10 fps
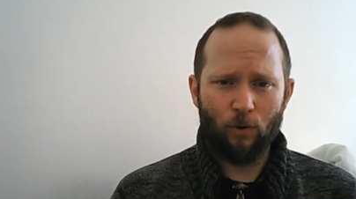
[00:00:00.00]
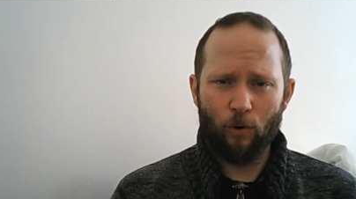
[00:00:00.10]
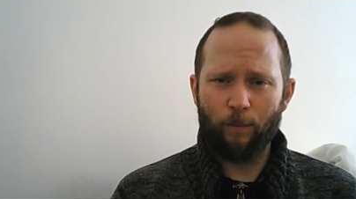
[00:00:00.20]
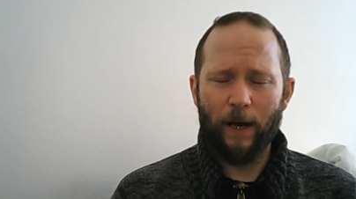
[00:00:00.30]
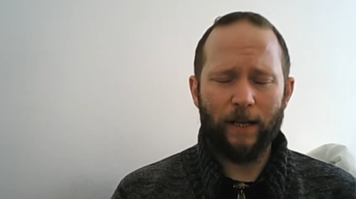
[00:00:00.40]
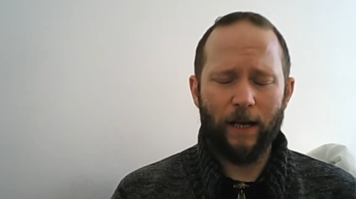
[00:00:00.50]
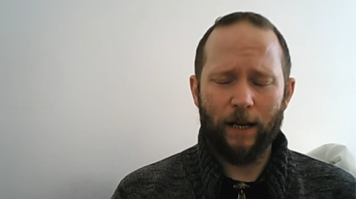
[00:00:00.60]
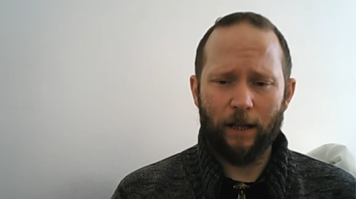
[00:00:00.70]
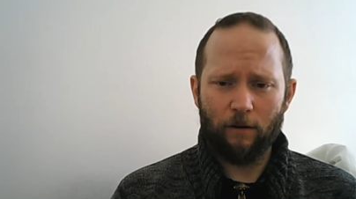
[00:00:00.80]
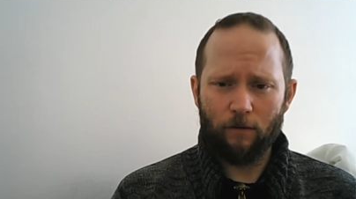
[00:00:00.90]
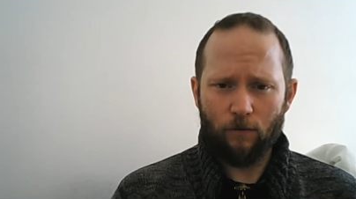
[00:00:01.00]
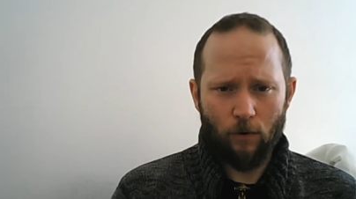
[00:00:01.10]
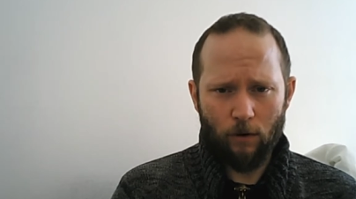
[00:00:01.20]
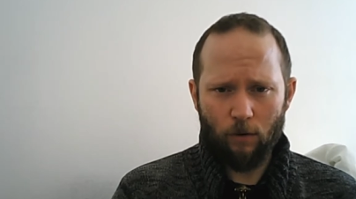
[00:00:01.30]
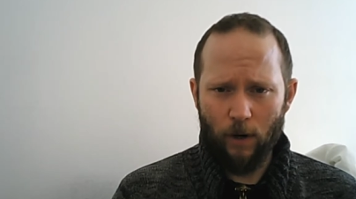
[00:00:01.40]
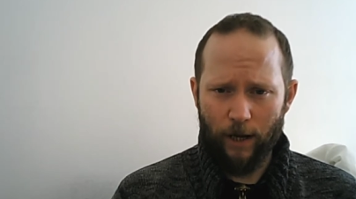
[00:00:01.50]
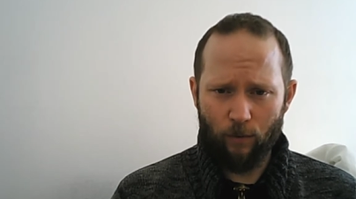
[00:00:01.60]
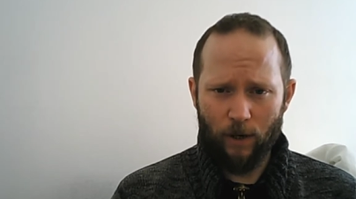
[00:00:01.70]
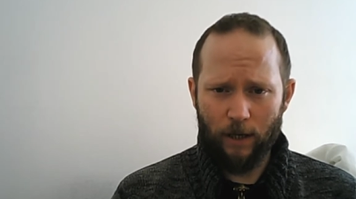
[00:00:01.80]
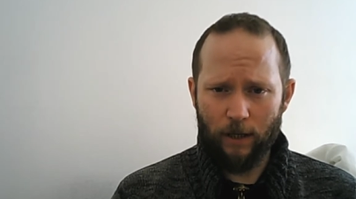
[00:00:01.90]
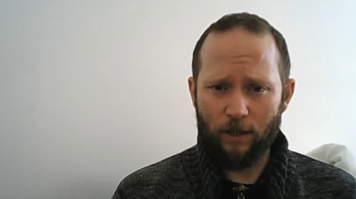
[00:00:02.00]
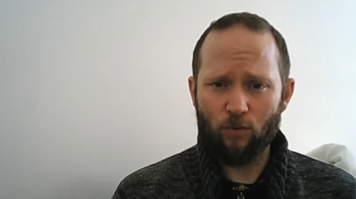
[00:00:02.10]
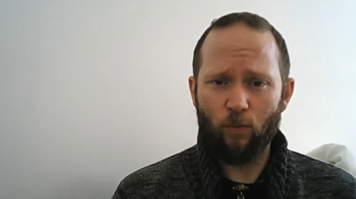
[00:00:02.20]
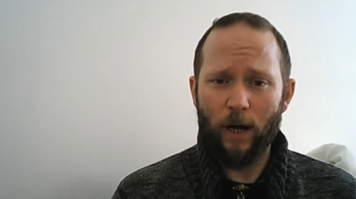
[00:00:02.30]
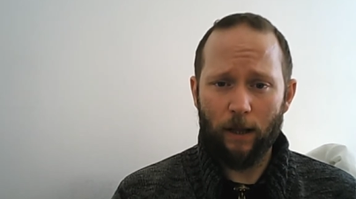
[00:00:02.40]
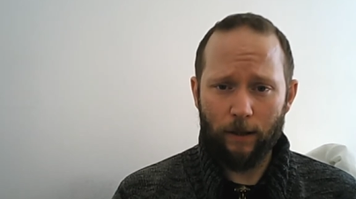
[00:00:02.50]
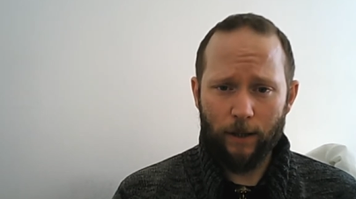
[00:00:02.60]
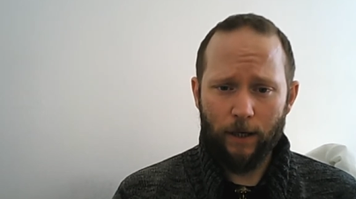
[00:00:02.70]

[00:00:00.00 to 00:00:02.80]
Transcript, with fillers: group identity for quite a while as well,